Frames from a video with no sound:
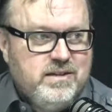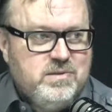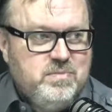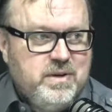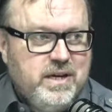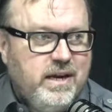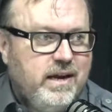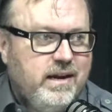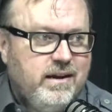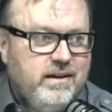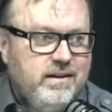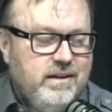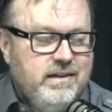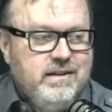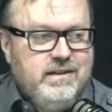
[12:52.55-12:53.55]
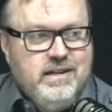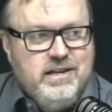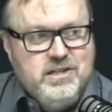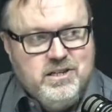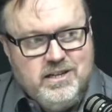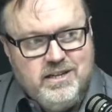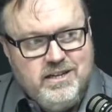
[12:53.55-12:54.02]
speed and
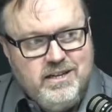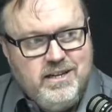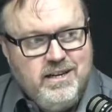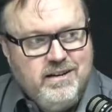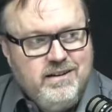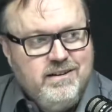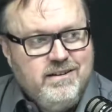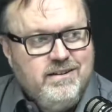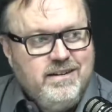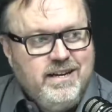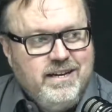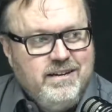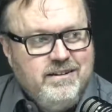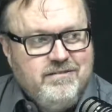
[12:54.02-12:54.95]
agility, and